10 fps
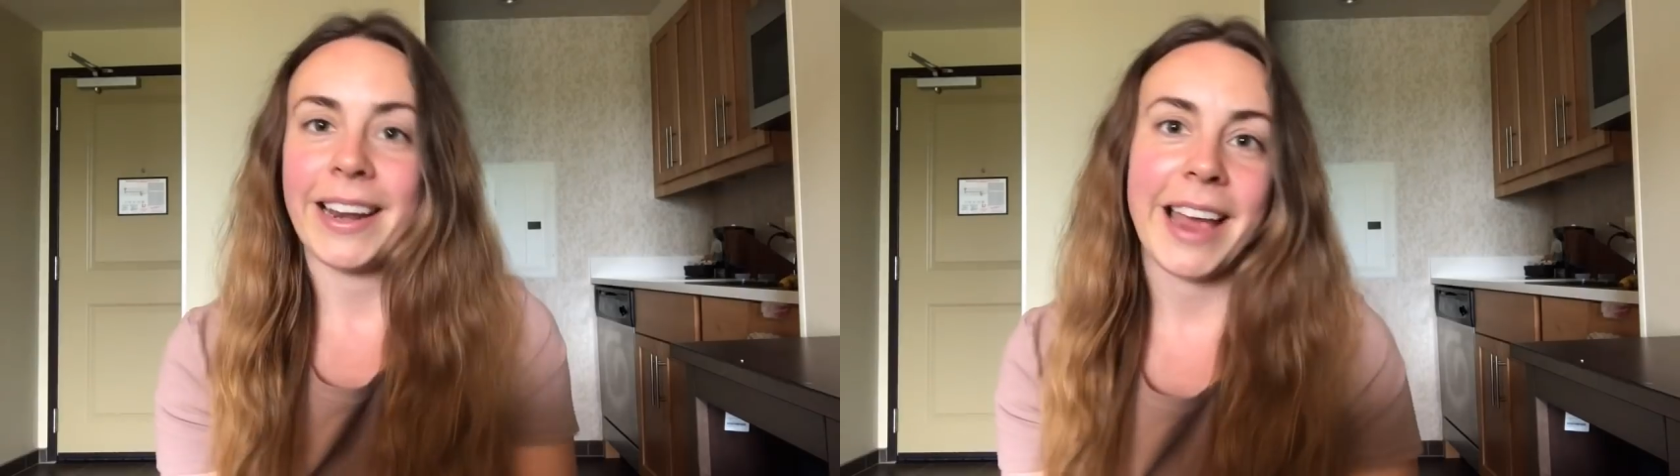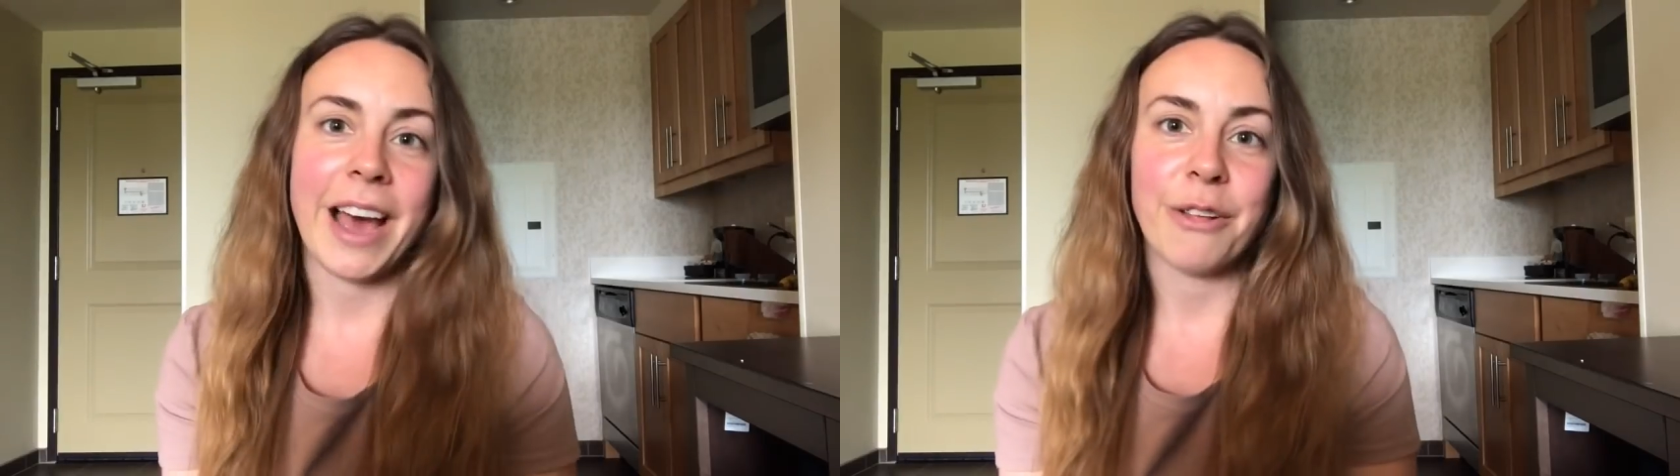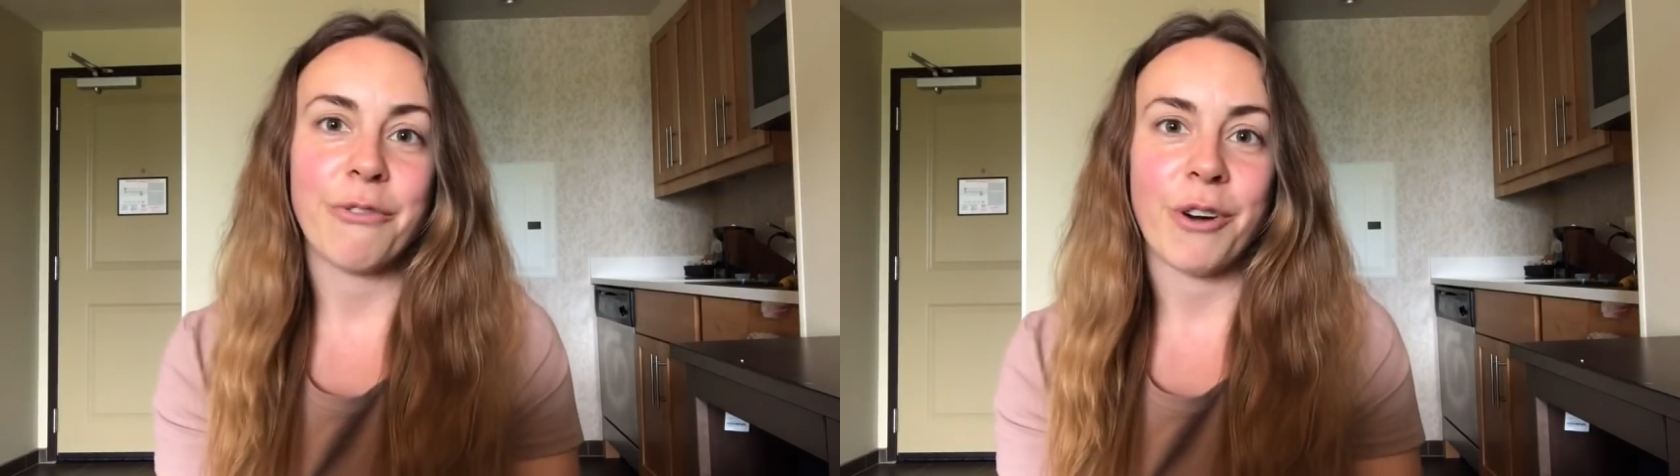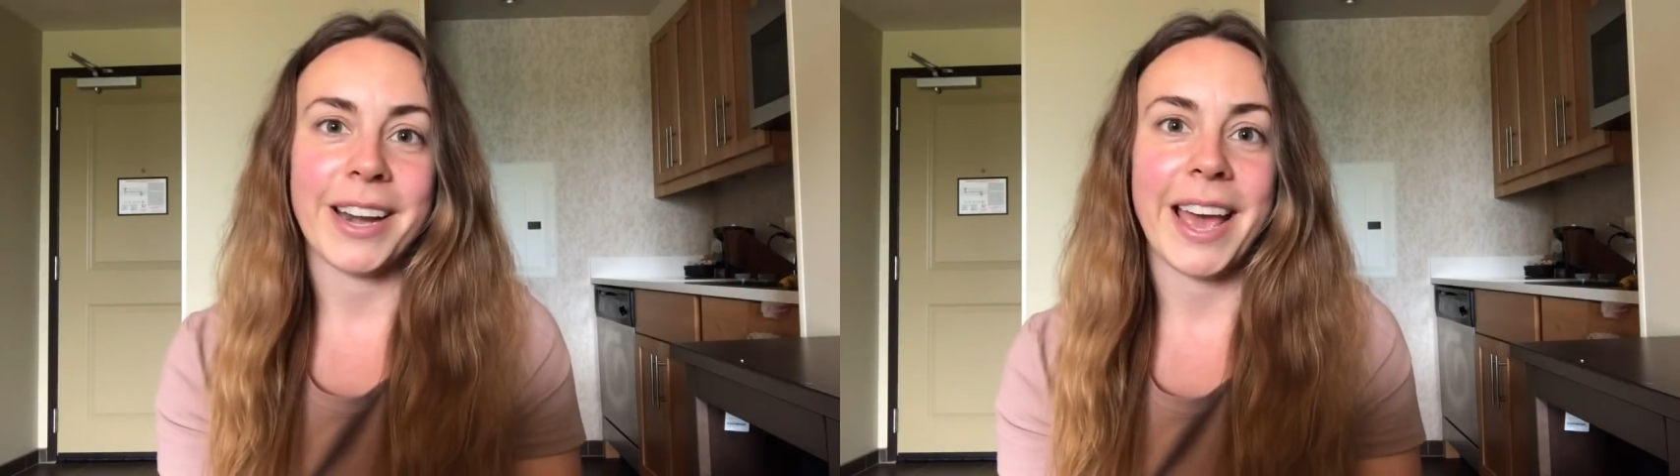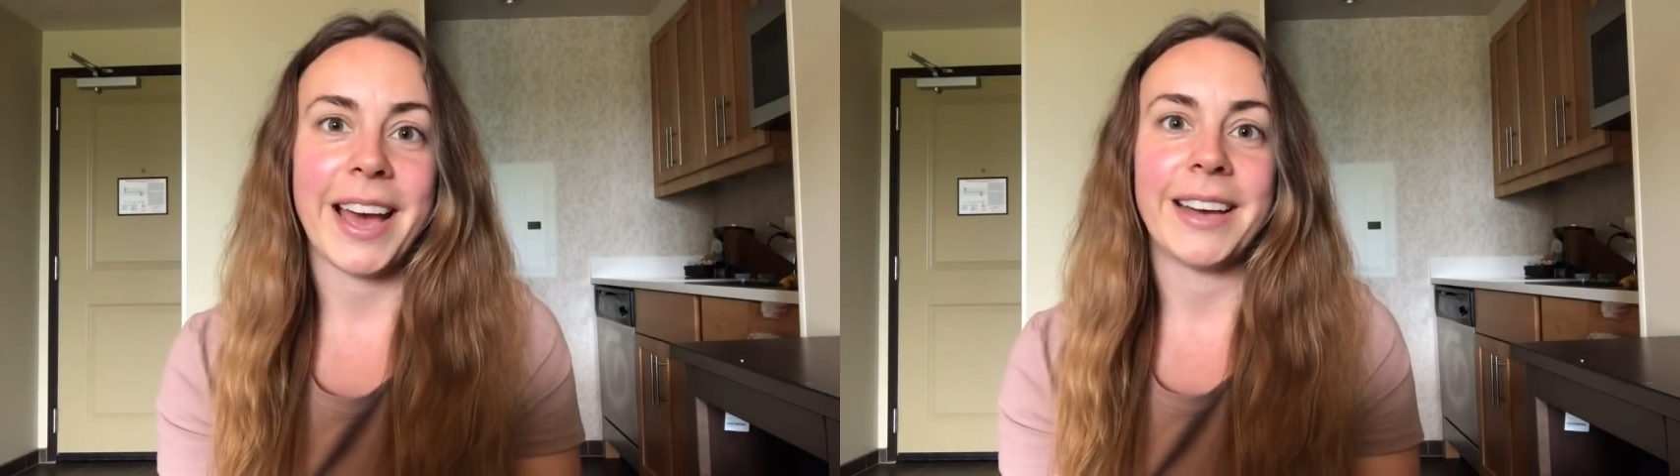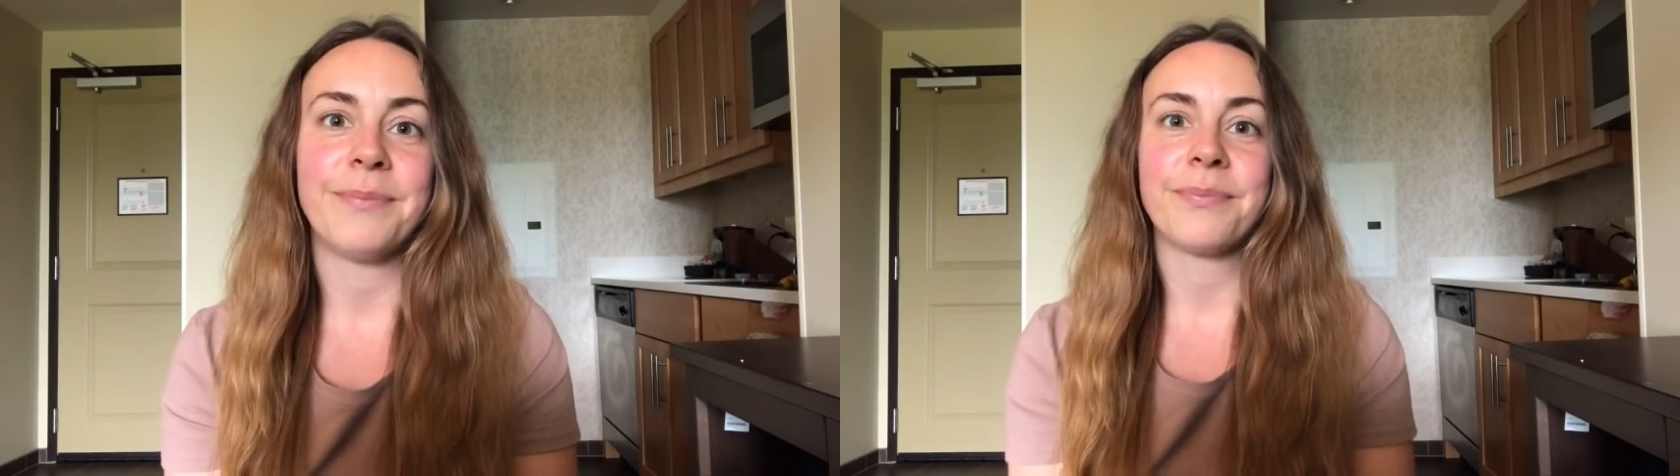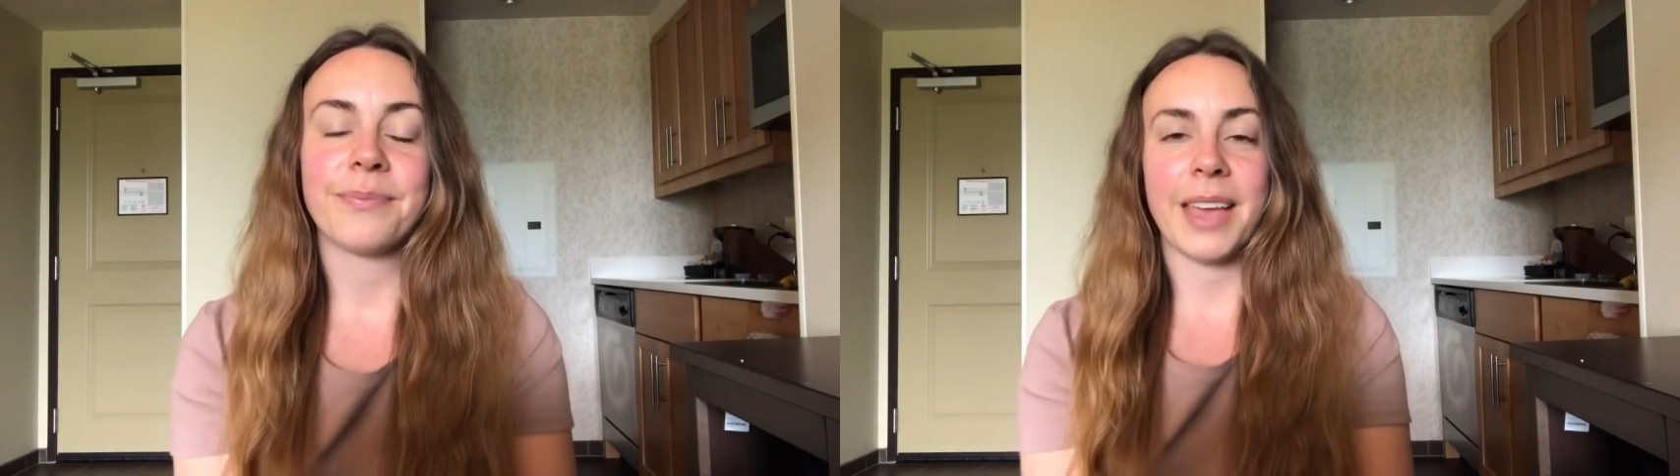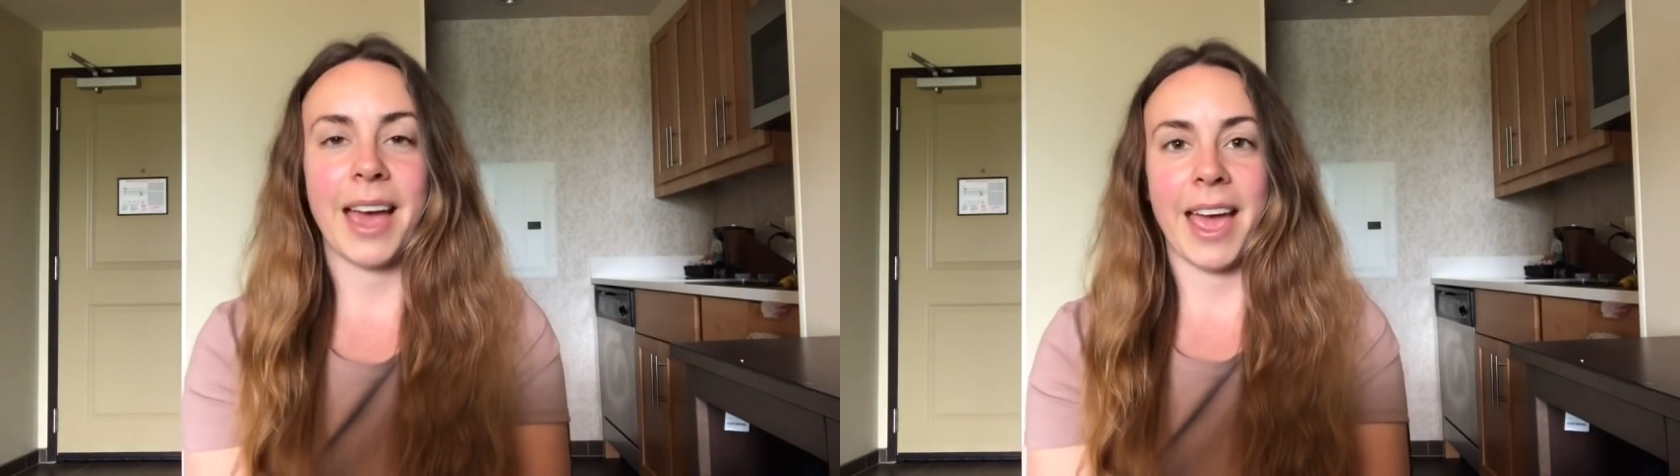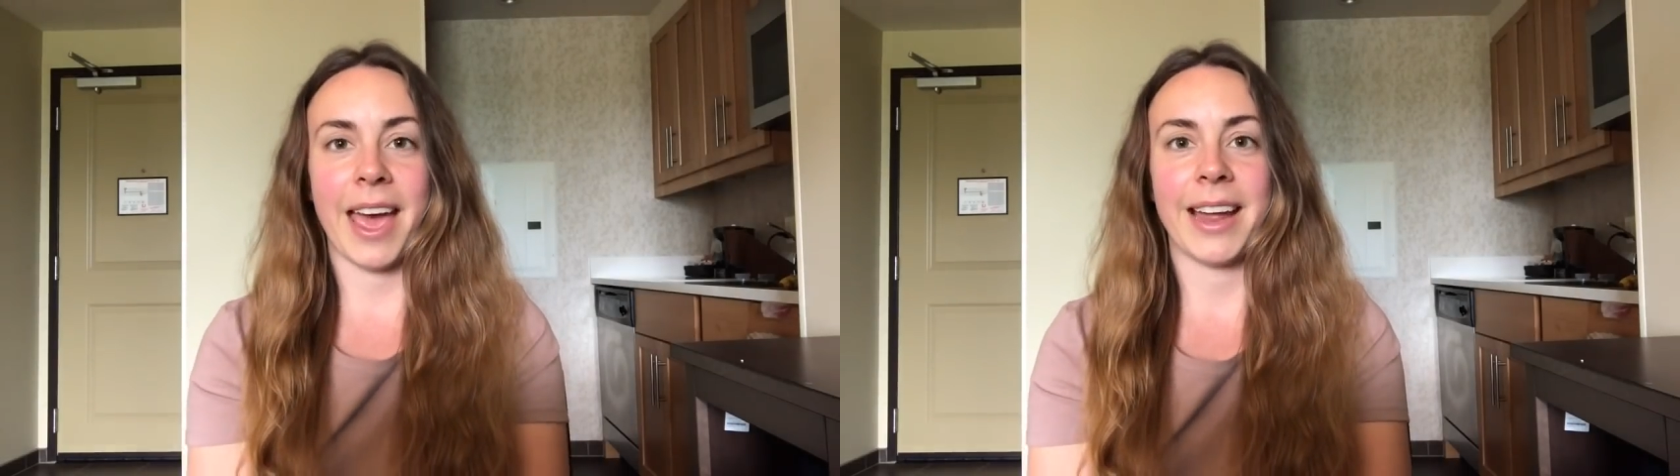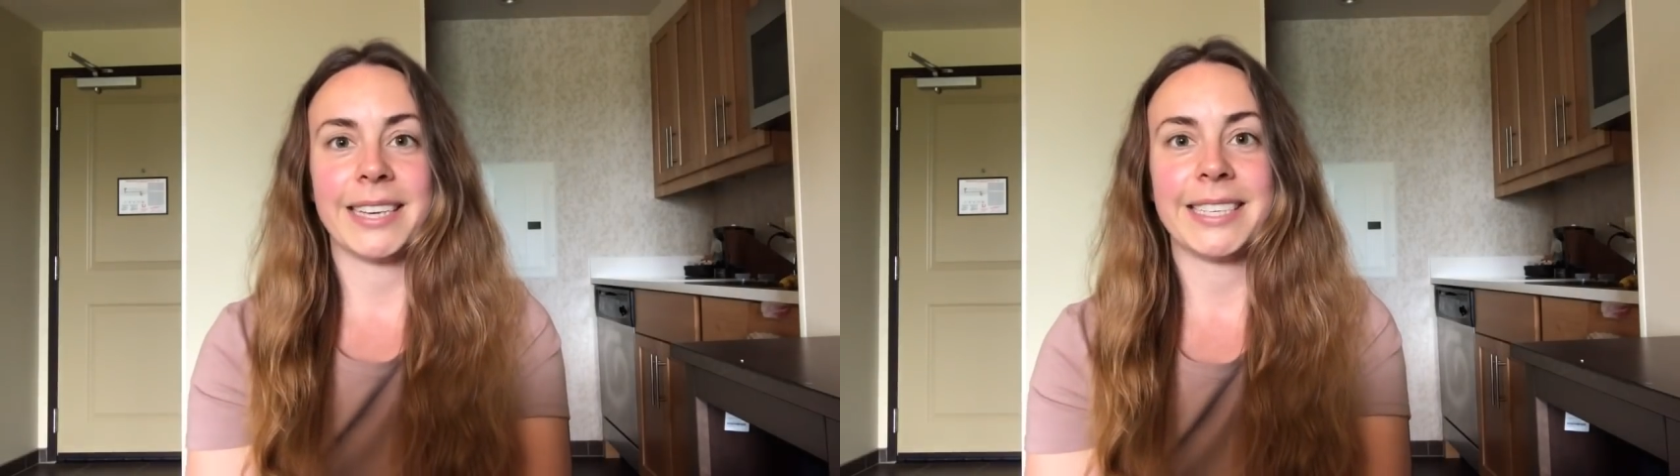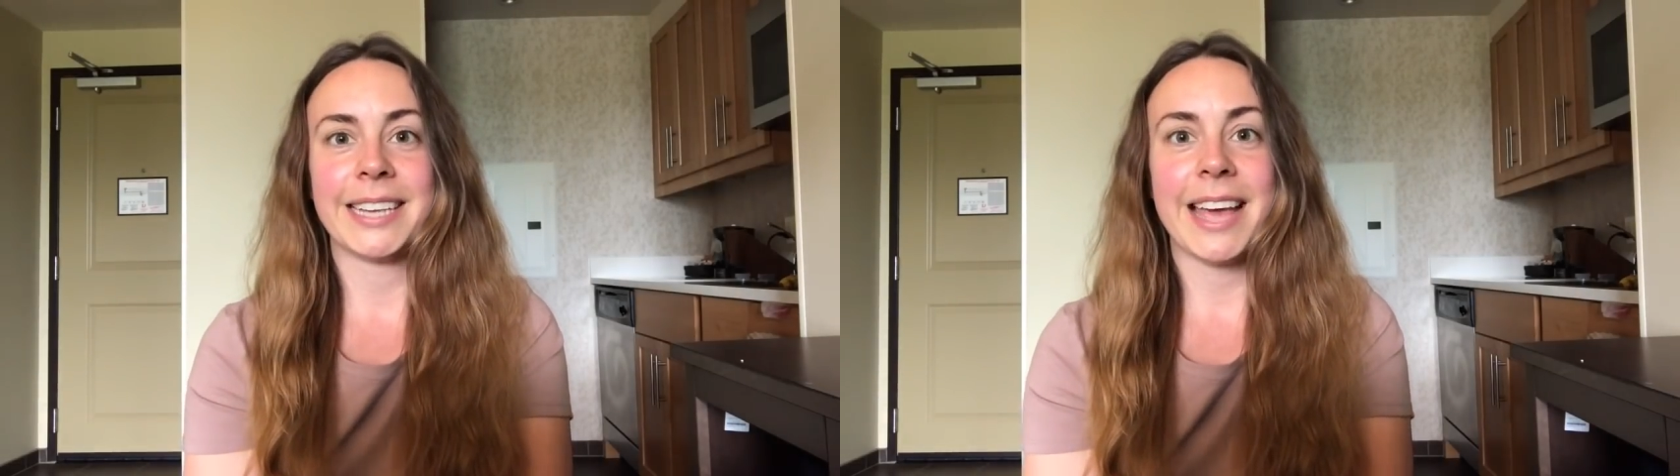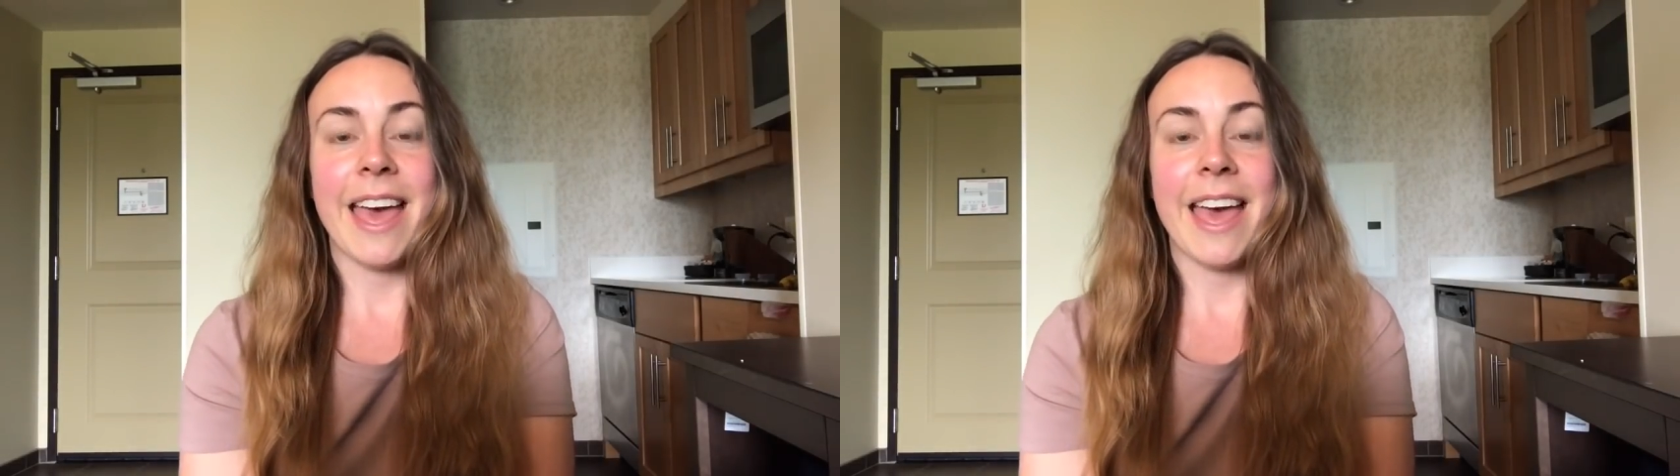in California, and